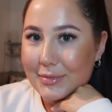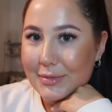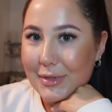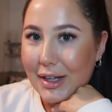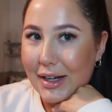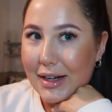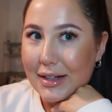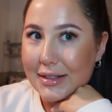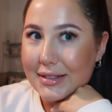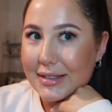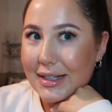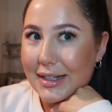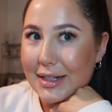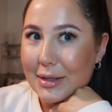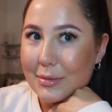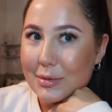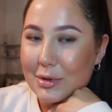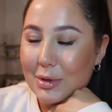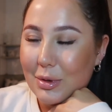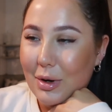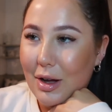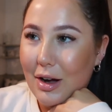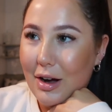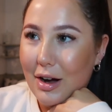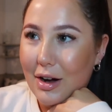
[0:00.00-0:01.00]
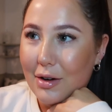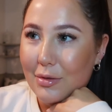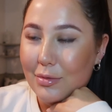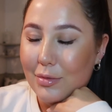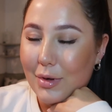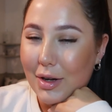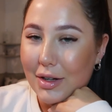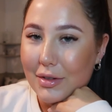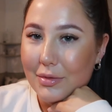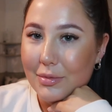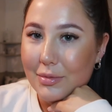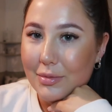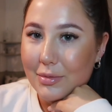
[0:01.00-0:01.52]
Like I stayed up till like
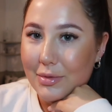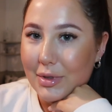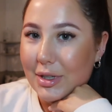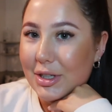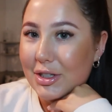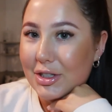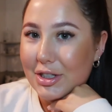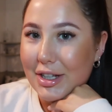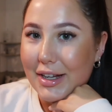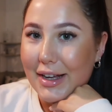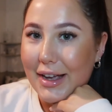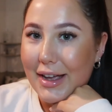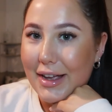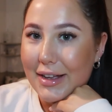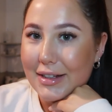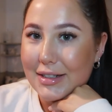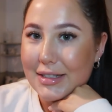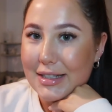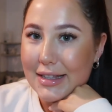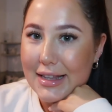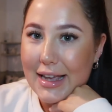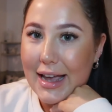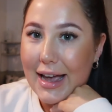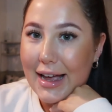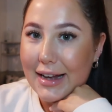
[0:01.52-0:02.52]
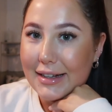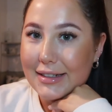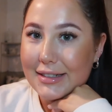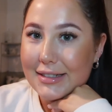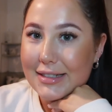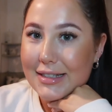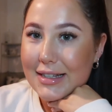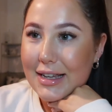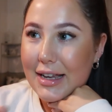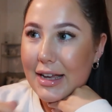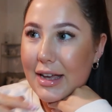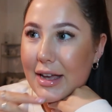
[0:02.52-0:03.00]
1:30 finishing it to the end.